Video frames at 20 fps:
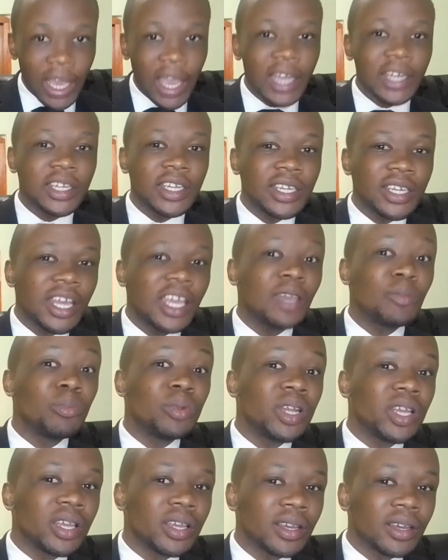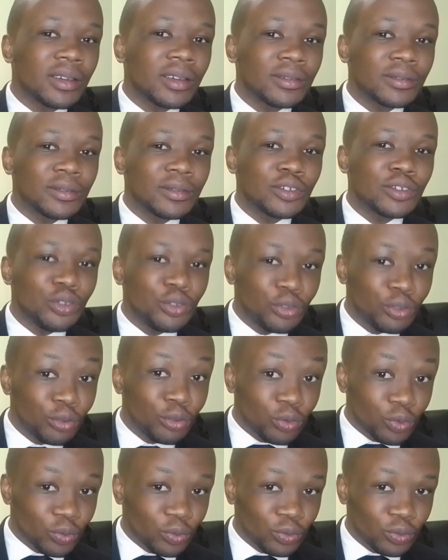and enabling
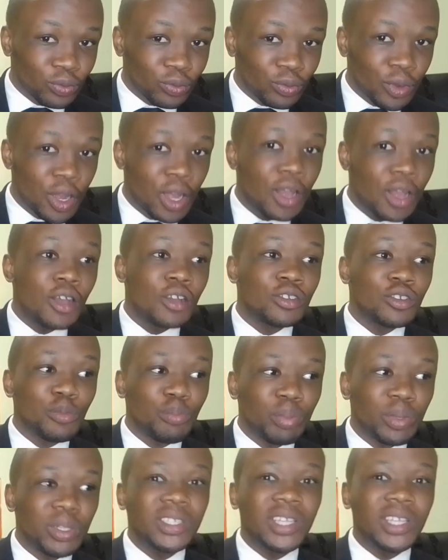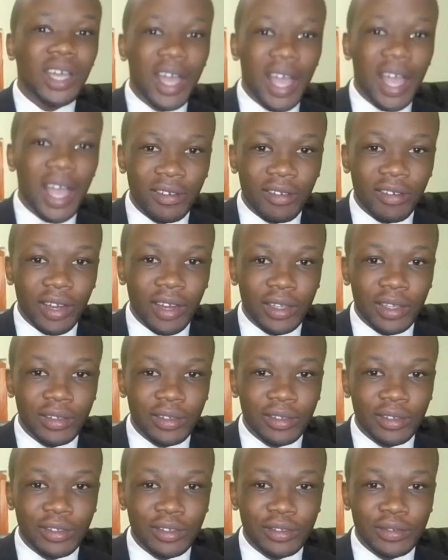you to build a country
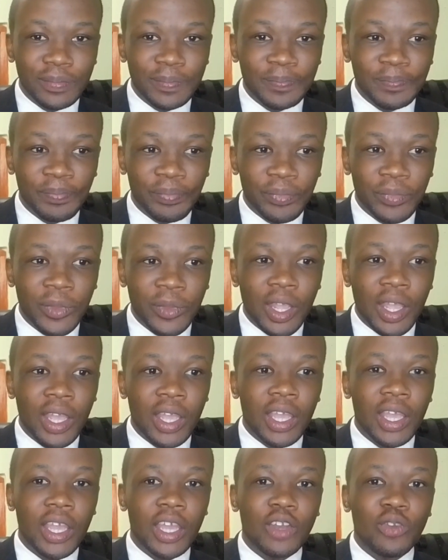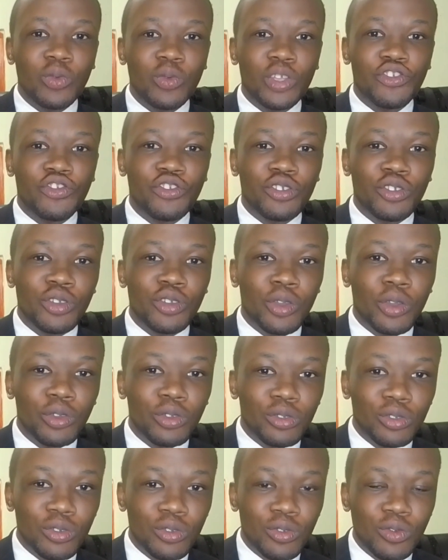in which
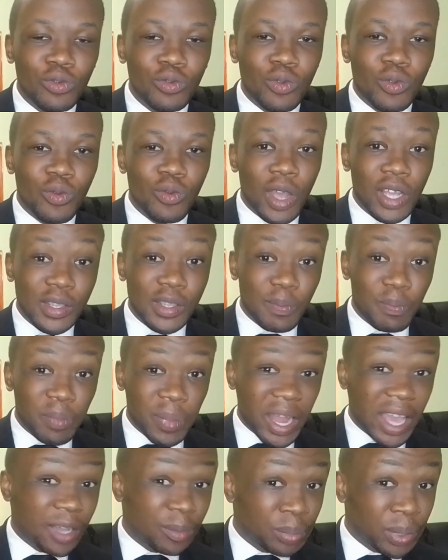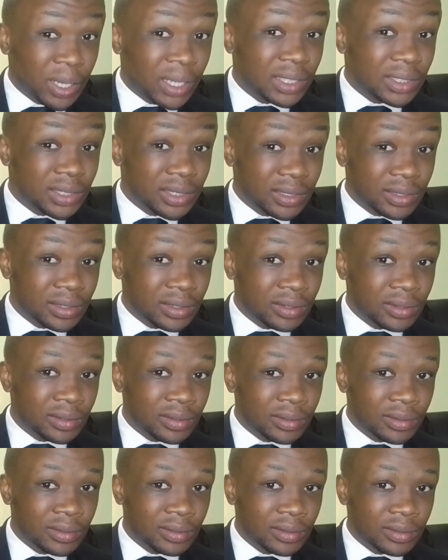you as a black person
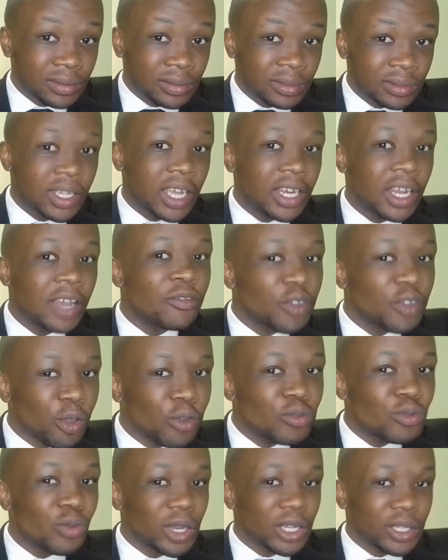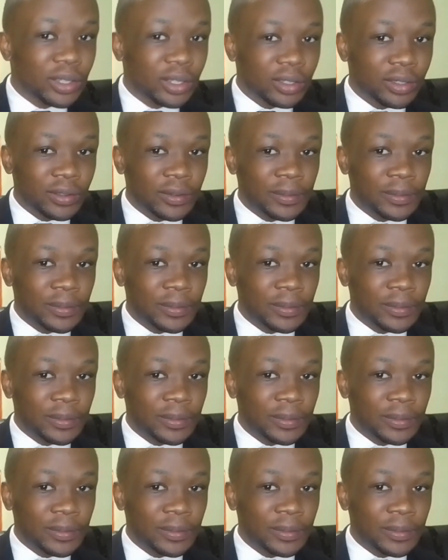can have your own wealth.